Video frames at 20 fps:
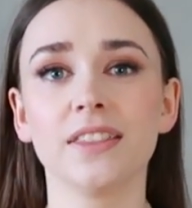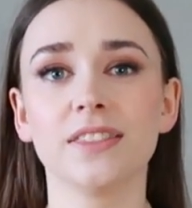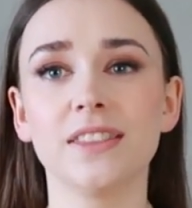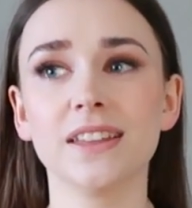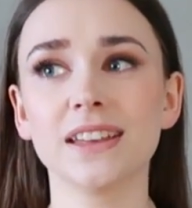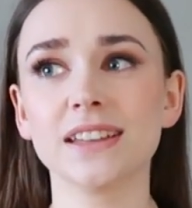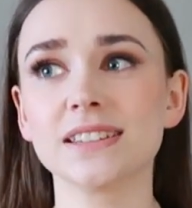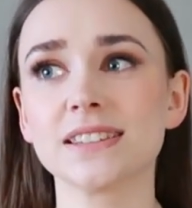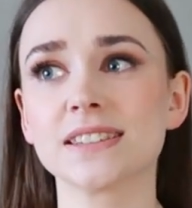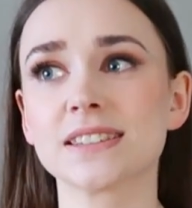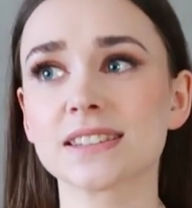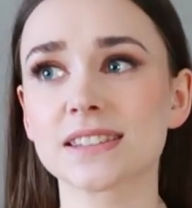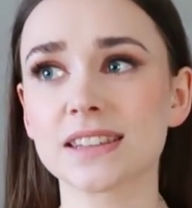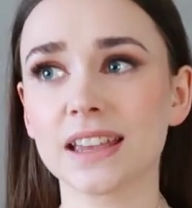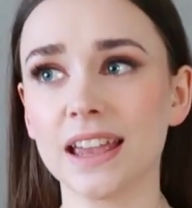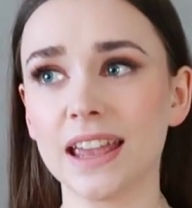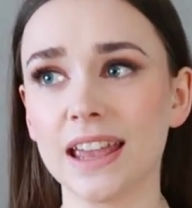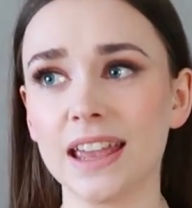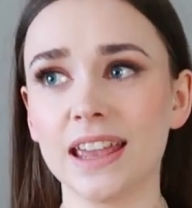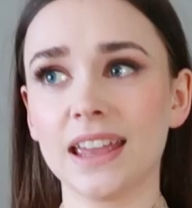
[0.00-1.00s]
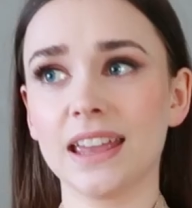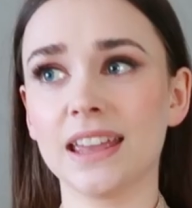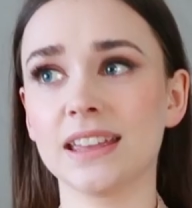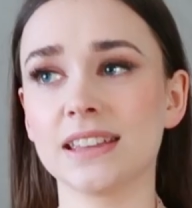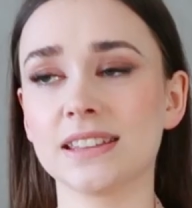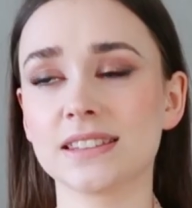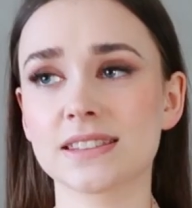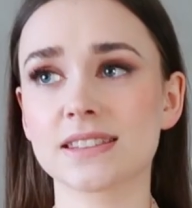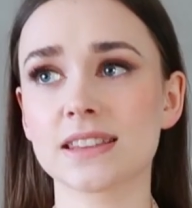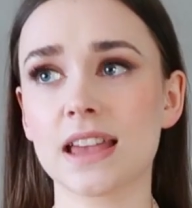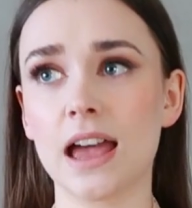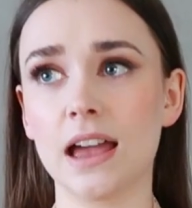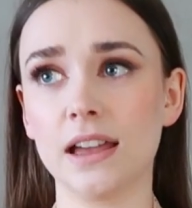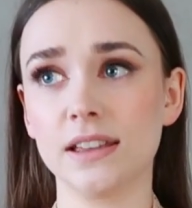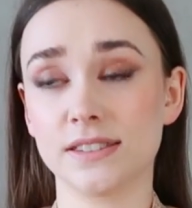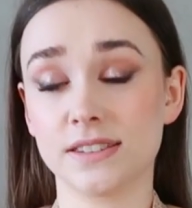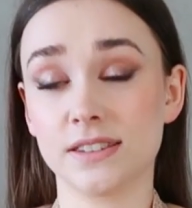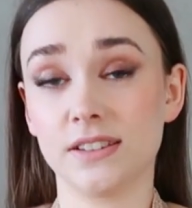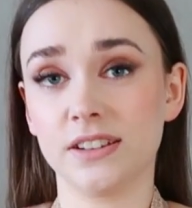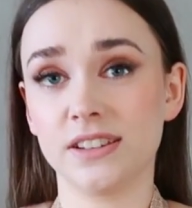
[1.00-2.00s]
This is
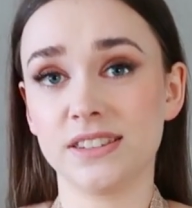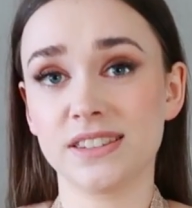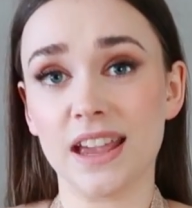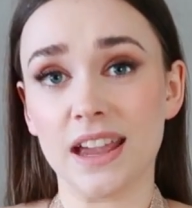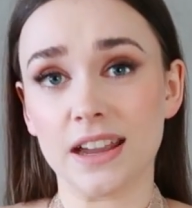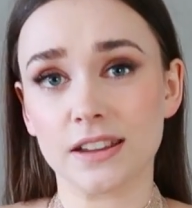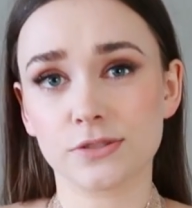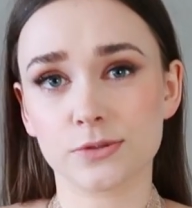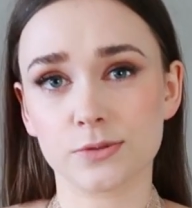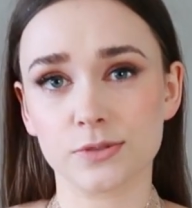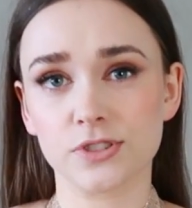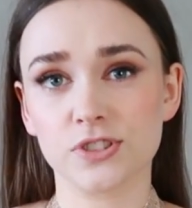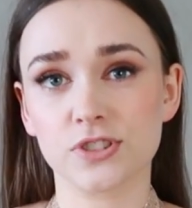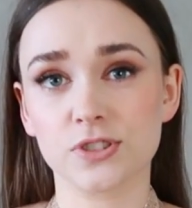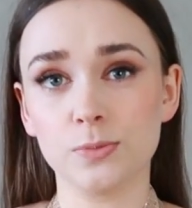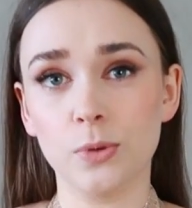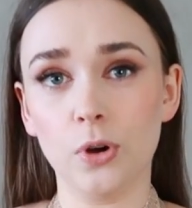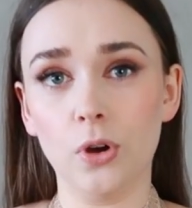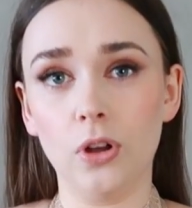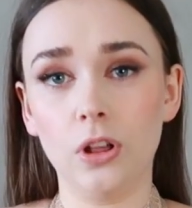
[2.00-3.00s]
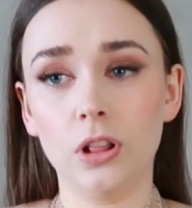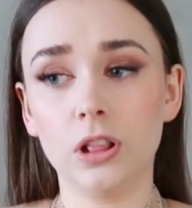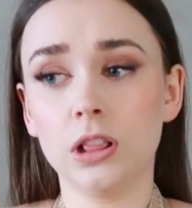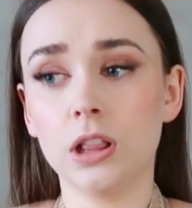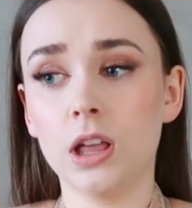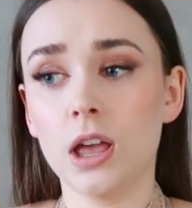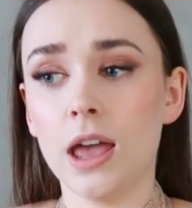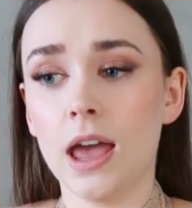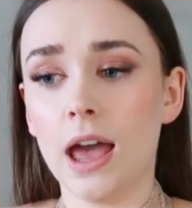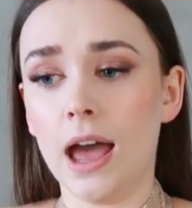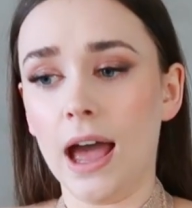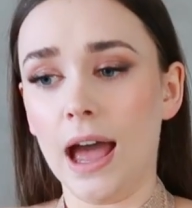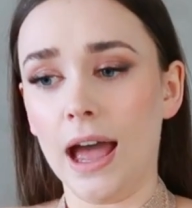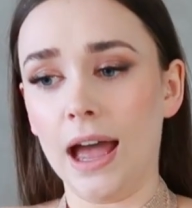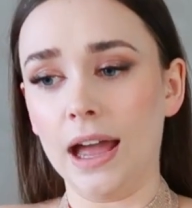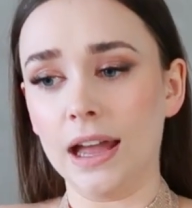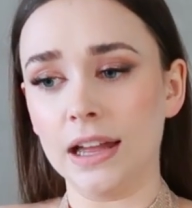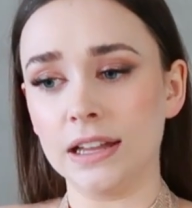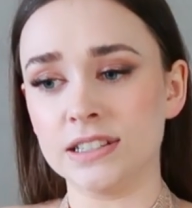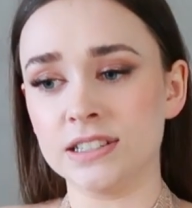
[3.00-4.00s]
a size extra small,
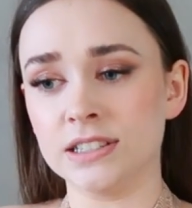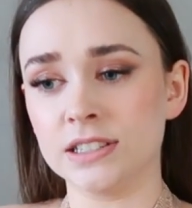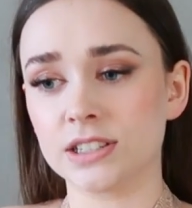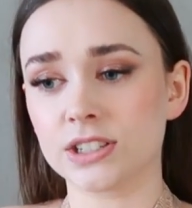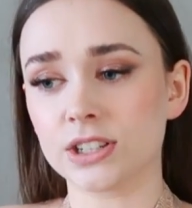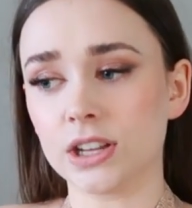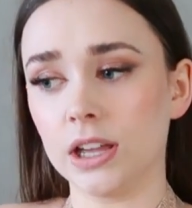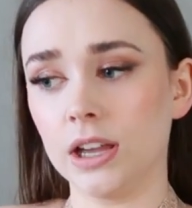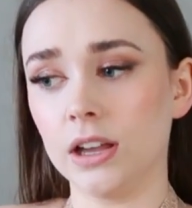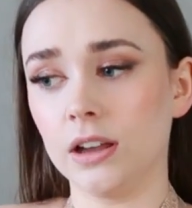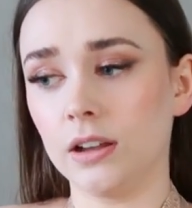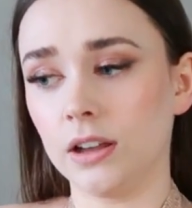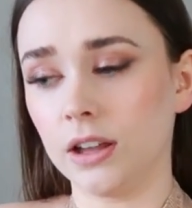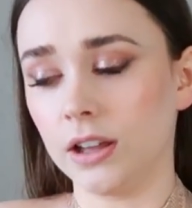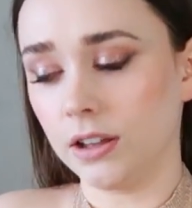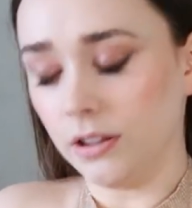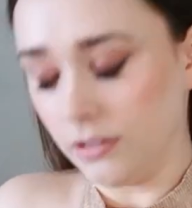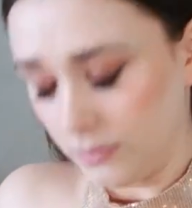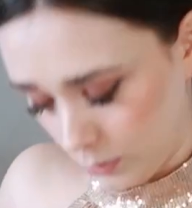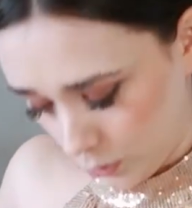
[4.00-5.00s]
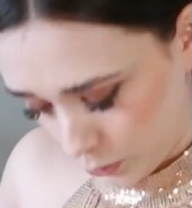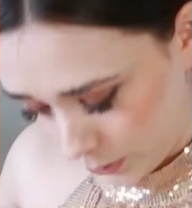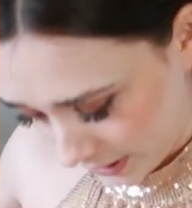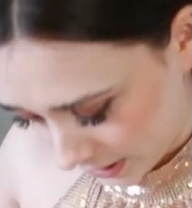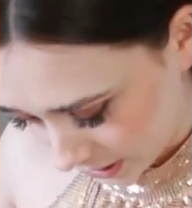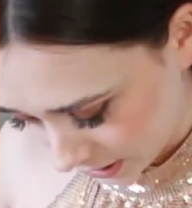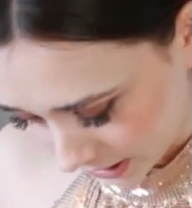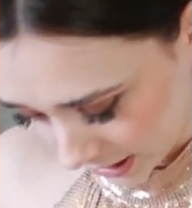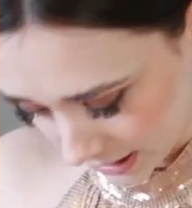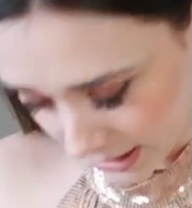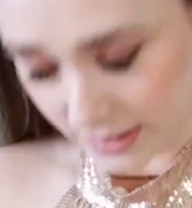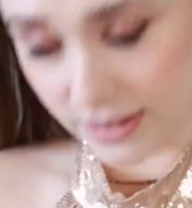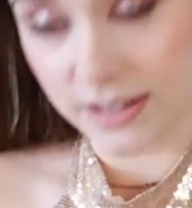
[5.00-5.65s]
and weirdly